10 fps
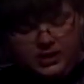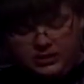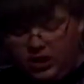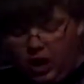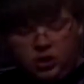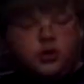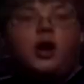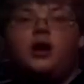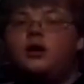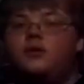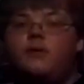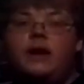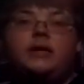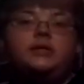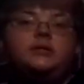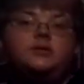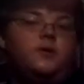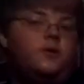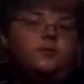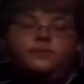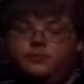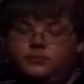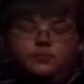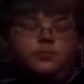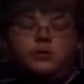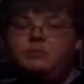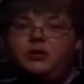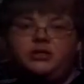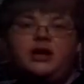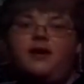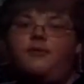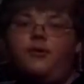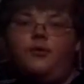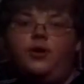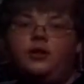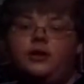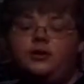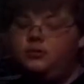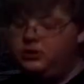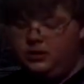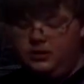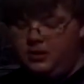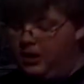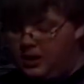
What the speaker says: It's autococker threaded, so pretty much everyone that owns